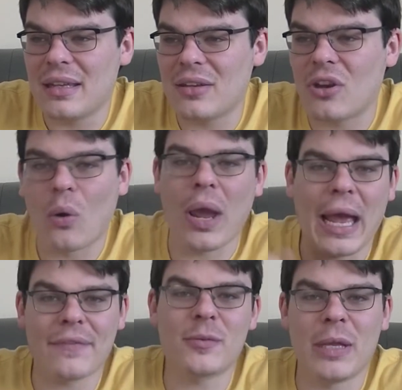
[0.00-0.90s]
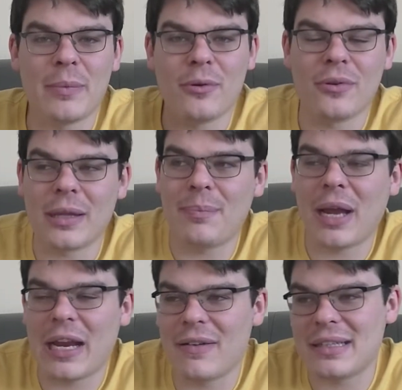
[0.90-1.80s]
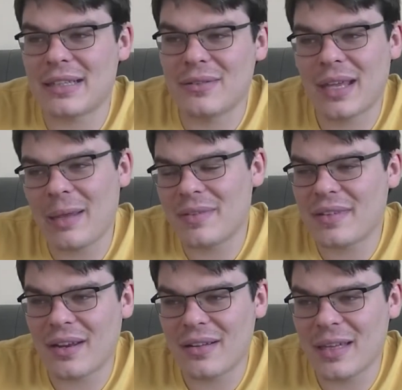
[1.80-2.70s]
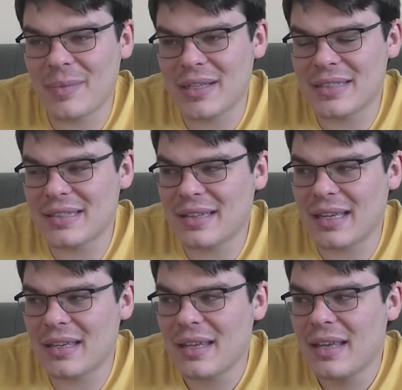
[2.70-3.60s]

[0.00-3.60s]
go after people who like pirate Nintendo games entirely, because it's like,